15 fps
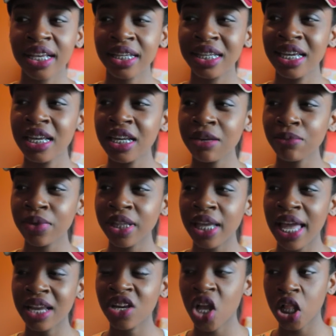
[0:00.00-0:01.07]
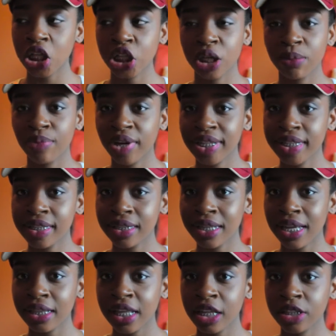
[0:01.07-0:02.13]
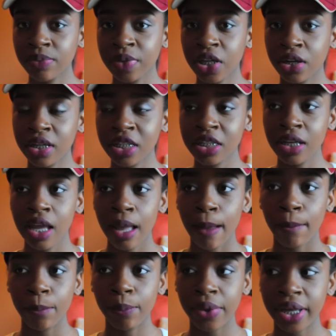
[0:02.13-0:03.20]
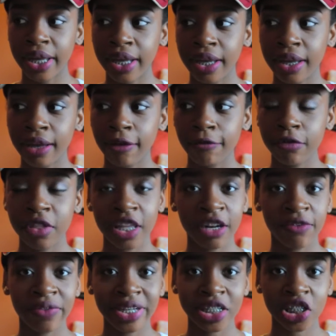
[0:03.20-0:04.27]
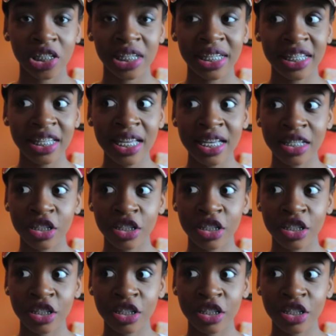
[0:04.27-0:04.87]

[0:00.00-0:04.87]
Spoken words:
didn't really acknowledge her presence like that, to be honest, but then eventually he did.